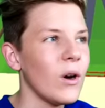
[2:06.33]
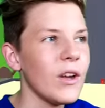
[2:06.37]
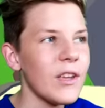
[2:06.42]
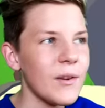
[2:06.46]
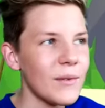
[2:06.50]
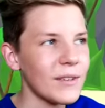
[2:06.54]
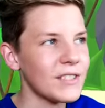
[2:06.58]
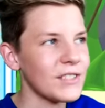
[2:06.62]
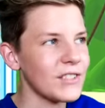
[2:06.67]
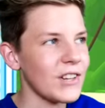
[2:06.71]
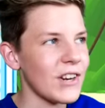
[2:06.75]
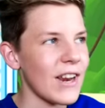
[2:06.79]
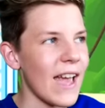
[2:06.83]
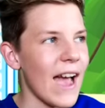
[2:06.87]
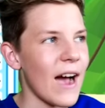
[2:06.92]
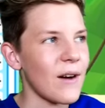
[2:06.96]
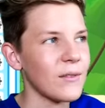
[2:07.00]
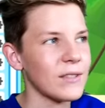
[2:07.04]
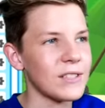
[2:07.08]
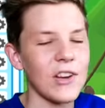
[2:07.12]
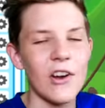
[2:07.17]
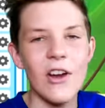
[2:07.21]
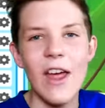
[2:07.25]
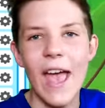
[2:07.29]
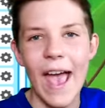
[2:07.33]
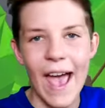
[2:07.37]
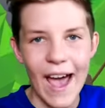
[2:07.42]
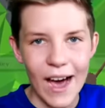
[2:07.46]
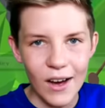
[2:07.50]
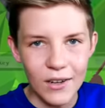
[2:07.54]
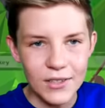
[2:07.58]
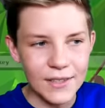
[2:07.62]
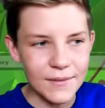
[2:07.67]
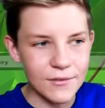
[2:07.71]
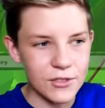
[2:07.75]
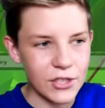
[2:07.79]
What you want to do now is go
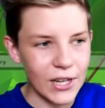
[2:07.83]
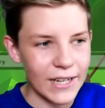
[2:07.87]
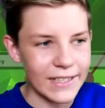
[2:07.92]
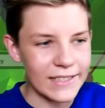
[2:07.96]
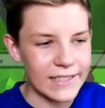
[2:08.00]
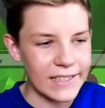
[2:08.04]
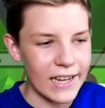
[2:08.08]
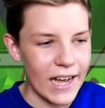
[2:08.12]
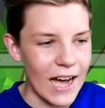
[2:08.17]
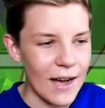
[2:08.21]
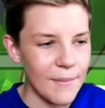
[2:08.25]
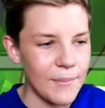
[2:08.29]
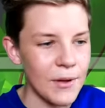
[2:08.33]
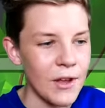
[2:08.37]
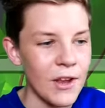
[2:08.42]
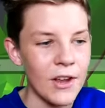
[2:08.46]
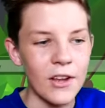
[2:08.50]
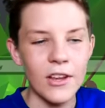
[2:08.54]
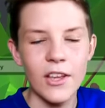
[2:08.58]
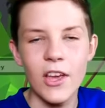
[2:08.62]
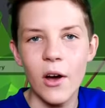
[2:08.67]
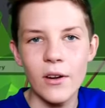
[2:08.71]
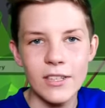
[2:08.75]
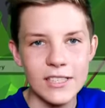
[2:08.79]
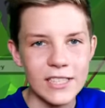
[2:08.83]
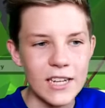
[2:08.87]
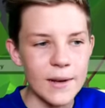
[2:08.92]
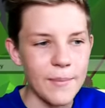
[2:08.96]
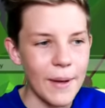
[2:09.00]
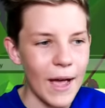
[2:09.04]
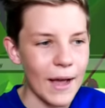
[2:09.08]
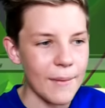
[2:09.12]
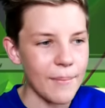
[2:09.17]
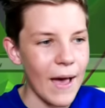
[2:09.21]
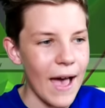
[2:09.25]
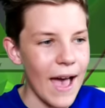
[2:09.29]
out of dress up, go into your
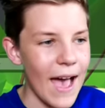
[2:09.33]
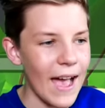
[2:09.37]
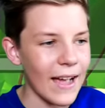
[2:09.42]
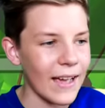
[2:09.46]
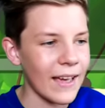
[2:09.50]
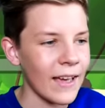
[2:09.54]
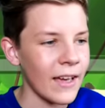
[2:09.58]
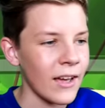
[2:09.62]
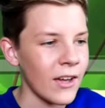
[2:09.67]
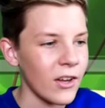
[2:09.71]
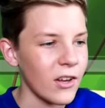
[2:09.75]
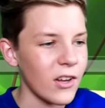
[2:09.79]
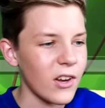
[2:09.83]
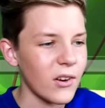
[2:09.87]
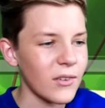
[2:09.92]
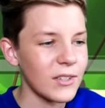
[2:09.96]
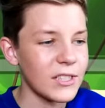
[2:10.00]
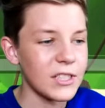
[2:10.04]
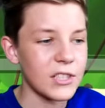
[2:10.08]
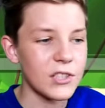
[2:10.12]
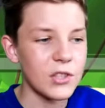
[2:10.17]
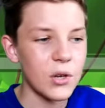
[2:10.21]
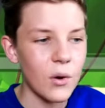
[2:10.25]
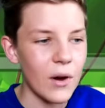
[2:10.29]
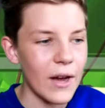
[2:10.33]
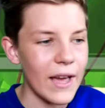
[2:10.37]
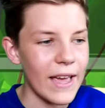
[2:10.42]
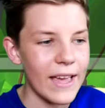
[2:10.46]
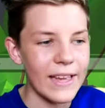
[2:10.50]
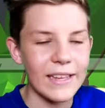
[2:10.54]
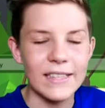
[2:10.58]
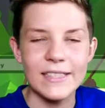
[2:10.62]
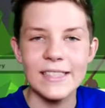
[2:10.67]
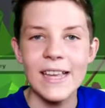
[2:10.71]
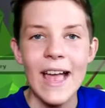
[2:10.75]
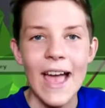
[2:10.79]
backpack, go into
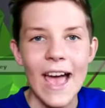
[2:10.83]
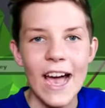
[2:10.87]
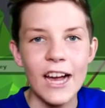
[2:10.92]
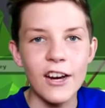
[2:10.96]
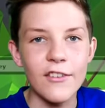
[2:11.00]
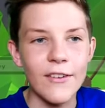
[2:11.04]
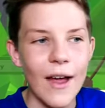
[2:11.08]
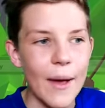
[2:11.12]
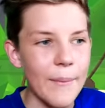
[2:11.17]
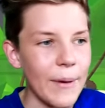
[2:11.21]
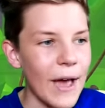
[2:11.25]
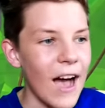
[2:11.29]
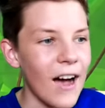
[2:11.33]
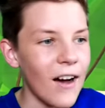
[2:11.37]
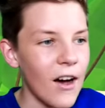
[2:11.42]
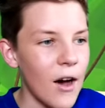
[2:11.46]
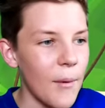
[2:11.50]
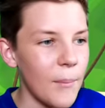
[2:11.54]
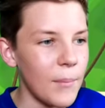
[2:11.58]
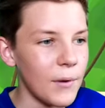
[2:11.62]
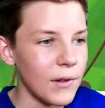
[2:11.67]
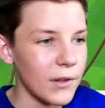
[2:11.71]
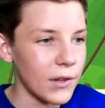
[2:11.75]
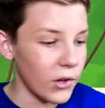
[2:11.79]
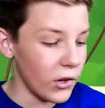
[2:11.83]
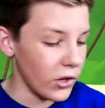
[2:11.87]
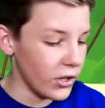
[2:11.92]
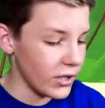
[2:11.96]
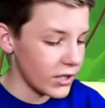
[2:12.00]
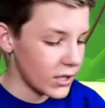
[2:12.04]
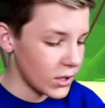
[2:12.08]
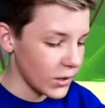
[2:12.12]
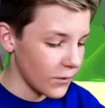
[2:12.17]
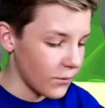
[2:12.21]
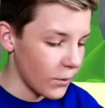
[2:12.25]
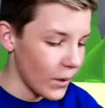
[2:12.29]
toys and grab out a
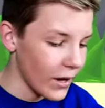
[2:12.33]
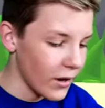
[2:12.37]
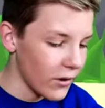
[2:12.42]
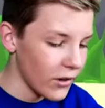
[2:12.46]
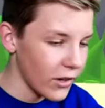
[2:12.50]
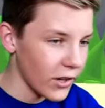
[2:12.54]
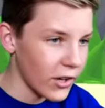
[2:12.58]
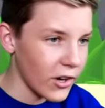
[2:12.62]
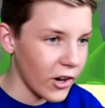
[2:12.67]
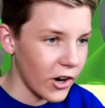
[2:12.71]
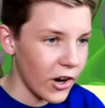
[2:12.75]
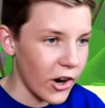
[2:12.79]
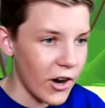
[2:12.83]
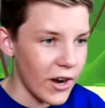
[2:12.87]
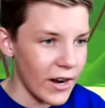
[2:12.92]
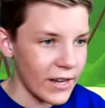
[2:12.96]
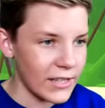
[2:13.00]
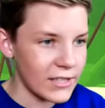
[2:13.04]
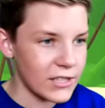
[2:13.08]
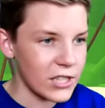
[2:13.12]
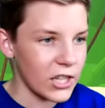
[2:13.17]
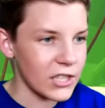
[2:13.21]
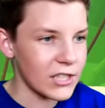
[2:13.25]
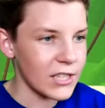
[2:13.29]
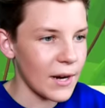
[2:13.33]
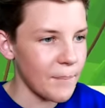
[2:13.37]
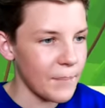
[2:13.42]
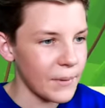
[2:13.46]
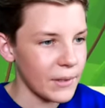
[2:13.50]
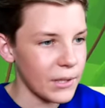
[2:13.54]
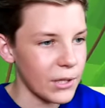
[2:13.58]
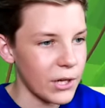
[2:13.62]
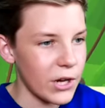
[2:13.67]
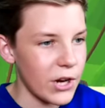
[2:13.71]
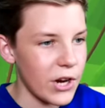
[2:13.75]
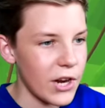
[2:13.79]
balloon. So if we don't go and search up
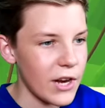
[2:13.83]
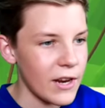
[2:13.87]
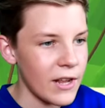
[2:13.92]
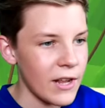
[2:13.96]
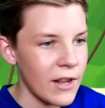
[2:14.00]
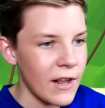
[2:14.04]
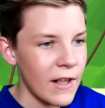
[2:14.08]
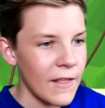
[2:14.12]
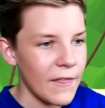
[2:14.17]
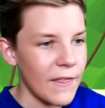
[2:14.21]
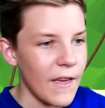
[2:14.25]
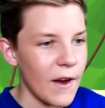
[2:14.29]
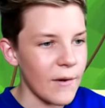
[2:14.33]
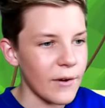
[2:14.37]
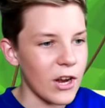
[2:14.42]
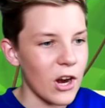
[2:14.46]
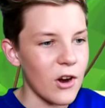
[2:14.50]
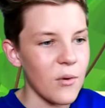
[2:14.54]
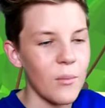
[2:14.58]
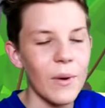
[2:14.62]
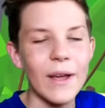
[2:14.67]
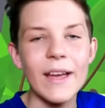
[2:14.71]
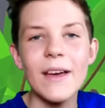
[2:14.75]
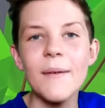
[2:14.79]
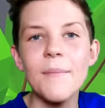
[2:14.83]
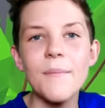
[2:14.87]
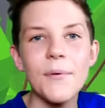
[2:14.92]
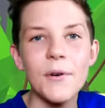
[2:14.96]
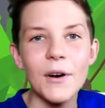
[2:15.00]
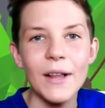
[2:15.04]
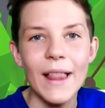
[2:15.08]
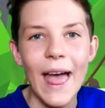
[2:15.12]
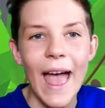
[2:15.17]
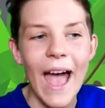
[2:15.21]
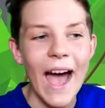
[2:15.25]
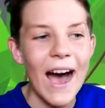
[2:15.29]
balloon, there we go. We can
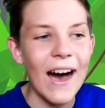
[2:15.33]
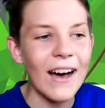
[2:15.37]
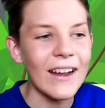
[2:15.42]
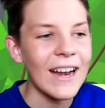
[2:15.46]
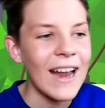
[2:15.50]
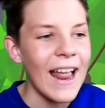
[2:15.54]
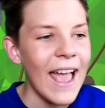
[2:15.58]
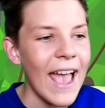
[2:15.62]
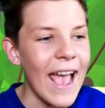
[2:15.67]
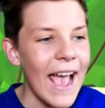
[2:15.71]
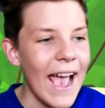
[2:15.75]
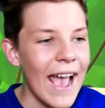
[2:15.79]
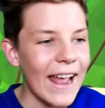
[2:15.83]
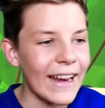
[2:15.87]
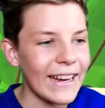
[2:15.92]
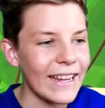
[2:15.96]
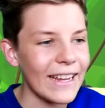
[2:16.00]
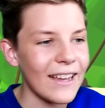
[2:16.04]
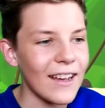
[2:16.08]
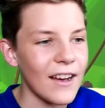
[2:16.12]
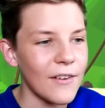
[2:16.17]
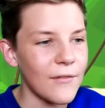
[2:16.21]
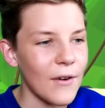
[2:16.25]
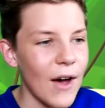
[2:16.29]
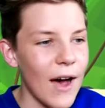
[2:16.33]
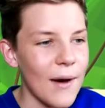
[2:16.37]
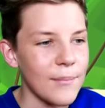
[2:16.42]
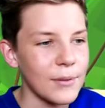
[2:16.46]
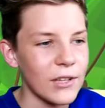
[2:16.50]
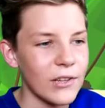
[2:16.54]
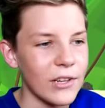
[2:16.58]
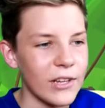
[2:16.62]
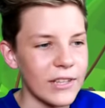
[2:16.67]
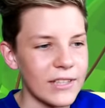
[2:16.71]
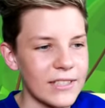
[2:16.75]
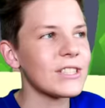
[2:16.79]
pull out any of our
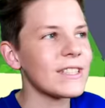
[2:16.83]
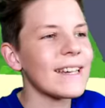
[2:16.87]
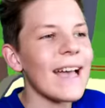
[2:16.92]
balloons.